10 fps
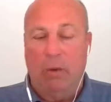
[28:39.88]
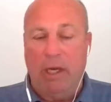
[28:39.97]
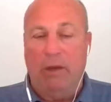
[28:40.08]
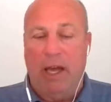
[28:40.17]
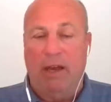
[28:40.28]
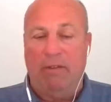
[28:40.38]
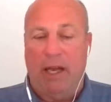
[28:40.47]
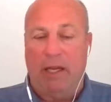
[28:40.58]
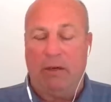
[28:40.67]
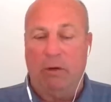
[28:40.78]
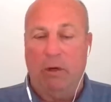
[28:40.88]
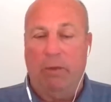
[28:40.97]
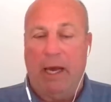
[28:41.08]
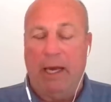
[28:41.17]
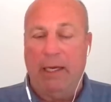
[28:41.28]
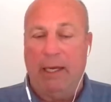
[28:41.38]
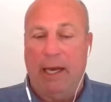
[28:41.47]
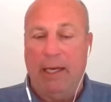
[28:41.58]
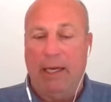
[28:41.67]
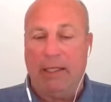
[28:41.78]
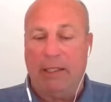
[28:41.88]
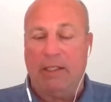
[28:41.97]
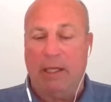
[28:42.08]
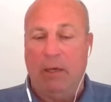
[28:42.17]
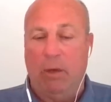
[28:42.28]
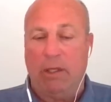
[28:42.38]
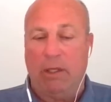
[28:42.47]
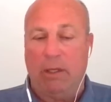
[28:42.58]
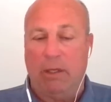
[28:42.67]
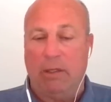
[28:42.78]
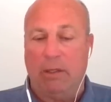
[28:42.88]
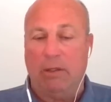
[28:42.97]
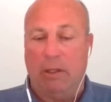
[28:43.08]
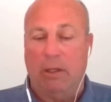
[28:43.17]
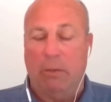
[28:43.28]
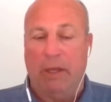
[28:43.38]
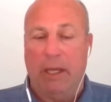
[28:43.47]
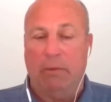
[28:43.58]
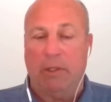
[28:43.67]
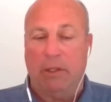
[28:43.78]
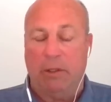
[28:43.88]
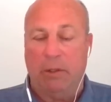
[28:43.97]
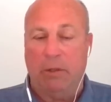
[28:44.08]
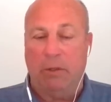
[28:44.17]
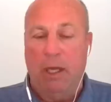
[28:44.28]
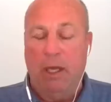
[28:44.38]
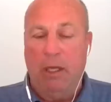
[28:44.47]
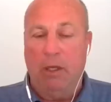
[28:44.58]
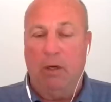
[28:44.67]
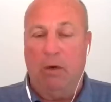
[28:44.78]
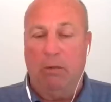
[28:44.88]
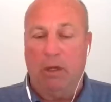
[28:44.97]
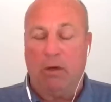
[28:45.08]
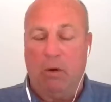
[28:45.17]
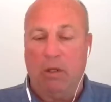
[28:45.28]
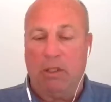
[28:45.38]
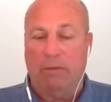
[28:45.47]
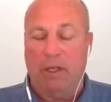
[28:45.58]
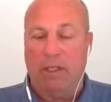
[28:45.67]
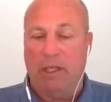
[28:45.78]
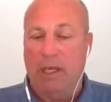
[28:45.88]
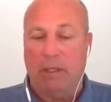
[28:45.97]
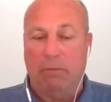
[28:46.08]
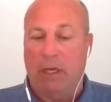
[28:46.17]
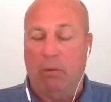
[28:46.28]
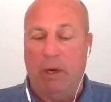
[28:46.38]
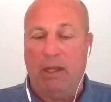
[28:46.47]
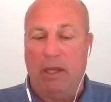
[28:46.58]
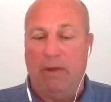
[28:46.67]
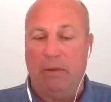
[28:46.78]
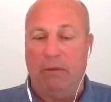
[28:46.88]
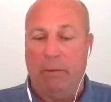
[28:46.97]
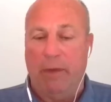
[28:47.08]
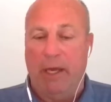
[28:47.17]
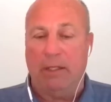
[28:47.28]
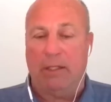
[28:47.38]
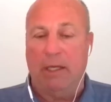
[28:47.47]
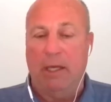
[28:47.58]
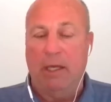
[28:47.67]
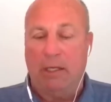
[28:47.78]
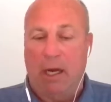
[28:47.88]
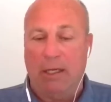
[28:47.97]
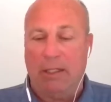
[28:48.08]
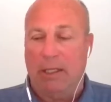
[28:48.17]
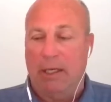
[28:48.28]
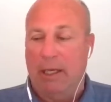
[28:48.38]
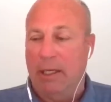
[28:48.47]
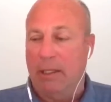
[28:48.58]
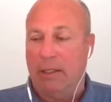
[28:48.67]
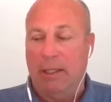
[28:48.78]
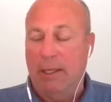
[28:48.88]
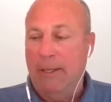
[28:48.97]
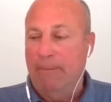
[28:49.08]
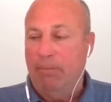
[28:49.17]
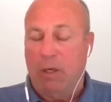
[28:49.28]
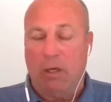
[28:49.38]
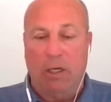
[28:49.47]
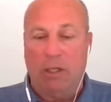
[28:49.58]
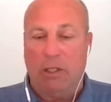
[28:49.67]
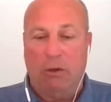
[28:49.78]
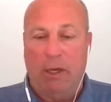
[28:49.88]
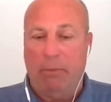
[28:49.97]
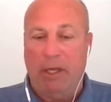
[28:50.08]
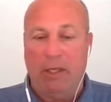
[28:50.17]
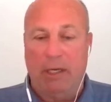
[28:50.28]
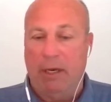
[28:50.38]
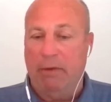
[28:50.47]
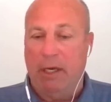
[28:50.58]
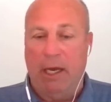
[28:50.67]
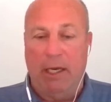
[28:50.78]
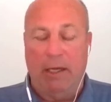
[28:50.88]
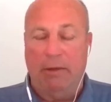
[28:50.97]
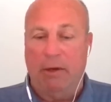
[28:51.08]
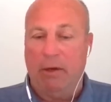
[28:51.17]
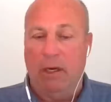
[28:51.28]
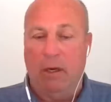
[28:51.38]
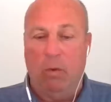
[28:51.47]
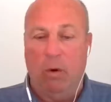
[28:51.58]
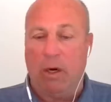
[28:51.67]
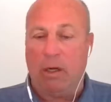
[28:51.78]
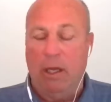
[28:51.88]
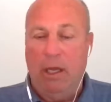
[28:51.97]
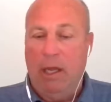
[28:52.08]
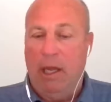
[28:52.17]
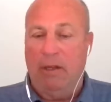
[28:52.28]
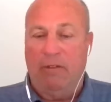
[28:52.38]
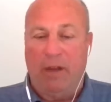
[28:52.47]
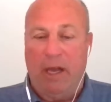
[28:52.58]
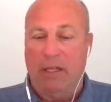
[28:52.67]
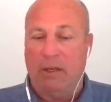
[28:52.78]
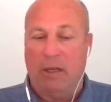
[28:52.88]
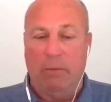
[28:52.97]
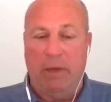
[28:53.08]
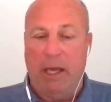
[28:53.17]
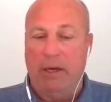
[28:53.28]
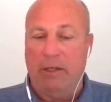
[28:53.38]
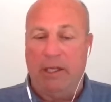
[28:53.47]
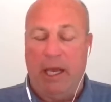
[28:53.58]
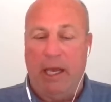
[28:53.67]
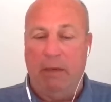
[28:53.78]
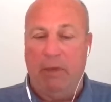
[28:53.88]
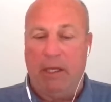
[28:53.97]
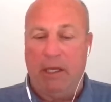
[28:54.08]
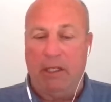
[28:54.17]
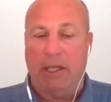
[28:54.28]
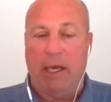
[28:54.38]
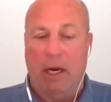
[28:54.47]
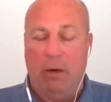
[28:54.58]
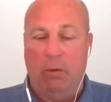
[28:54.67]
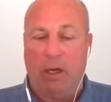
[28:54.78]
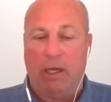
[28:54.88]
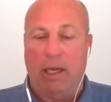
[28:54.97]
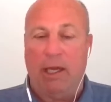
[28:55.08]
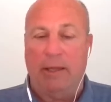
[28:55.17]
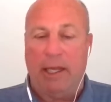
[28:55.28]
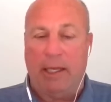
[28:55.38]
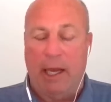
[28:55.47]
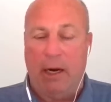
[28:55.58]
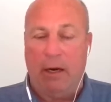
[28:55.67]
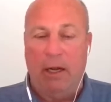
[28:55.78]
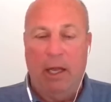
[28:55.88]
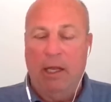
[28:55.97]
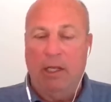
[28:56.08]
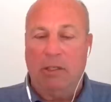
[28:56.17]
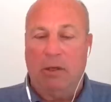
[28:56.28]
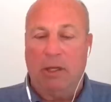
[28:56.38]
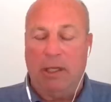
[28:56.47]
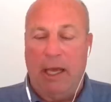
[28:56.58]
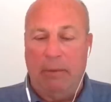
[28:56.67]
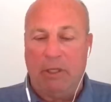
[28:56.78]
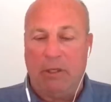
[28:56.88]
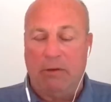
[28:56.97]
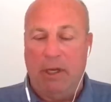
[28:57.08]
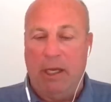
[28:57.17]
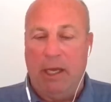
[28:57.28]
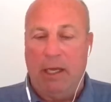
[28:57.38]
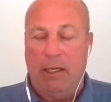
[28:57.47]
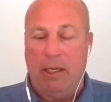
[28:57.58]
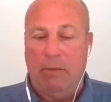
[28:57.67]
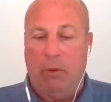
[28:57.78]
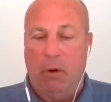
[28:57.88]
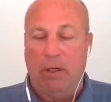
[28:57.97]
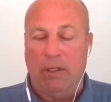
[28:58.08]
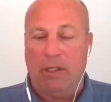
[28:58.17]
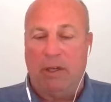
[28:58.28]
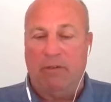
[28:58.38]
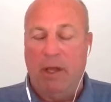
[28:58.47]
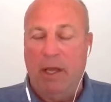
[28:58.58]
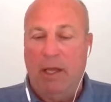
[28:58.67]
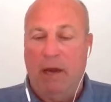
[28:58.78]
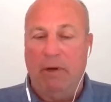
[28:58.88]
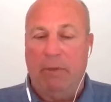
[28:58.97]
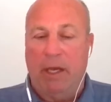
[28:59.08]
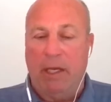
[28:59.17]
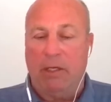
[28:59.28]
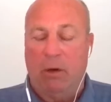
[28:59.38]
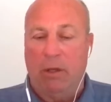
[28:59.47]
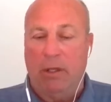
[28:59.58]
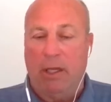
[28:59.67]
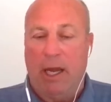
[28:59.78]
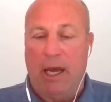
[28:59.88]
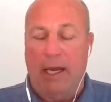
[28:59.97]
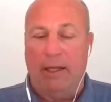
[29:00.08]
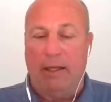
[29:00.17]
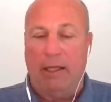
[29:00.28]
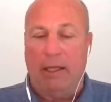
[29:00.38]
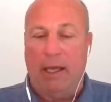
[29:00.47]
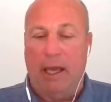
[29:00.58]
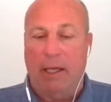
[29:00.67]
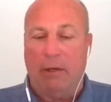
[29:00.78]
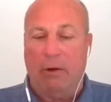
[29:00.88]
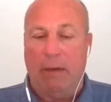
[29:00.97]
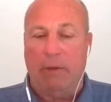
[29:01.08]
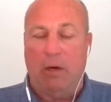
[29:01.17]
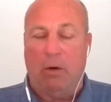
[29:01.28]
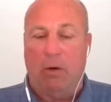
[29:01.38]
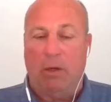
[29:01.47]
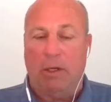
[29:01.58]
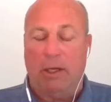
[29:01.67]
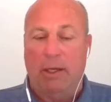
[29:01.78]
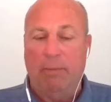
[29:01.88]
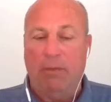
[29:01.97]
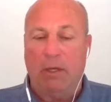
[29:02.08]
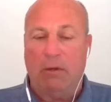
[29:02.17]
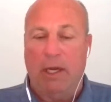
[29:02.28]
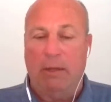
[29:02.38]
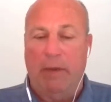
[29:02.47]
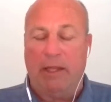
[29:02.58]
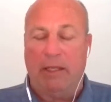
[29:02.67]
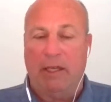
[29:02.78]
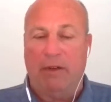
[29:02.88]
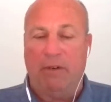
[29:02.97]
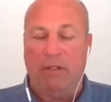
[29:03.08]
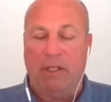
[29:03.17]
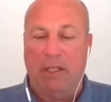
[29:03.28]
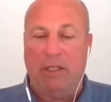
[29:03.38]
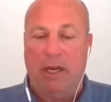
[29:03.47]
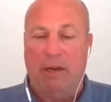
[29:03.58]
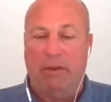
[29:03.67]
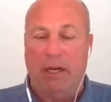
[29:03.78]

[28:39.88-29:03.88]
when you have that group, I like to see what they're going to be able to do, you know, over the course of the season. But one thing remains constant is they're going to show up each and every night and they're going to work, and the fans are going to be entertained because they are working and they care. So the chemistry and the importance of everybody toeing the line and grabbing hold and trying to make the difference each and